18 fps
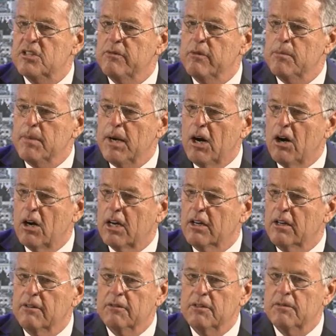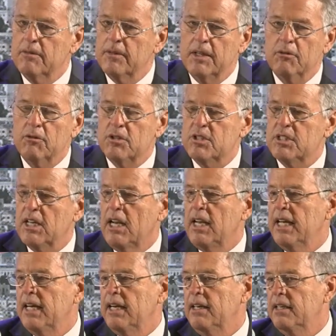of America. It was
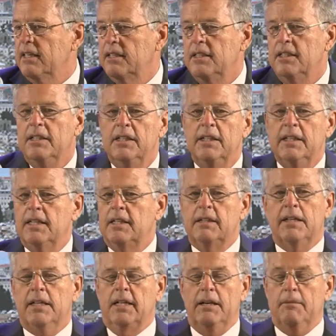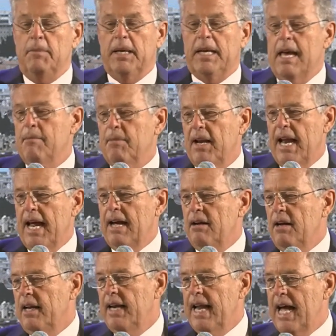selling. It became
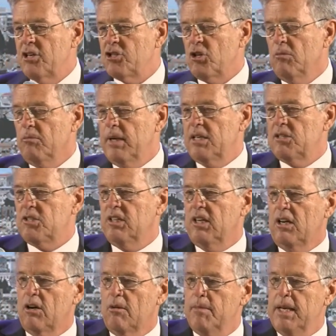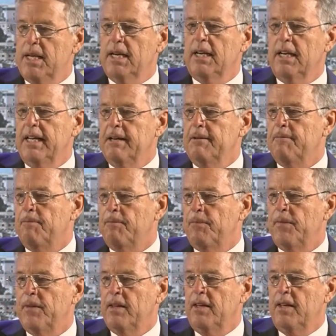a national bestseller immediately.
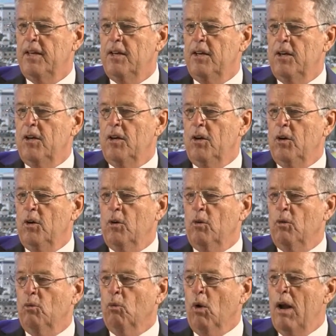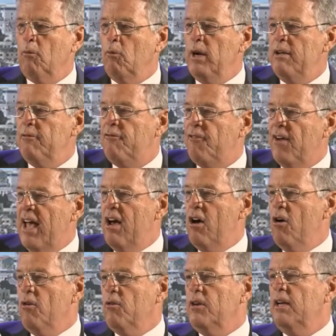What we
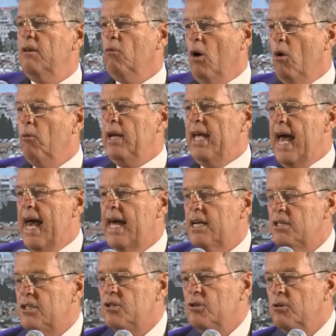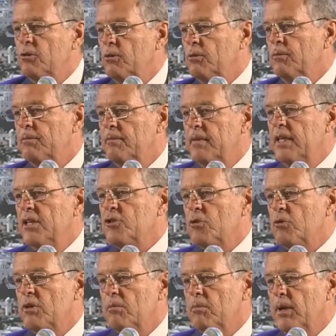found and what we added to
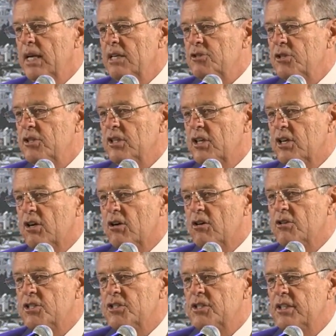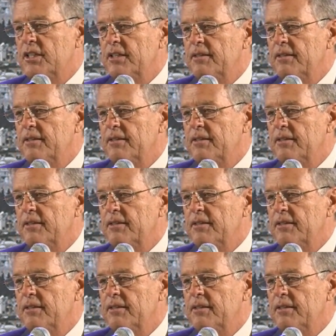Israel, the Blessing and the Curse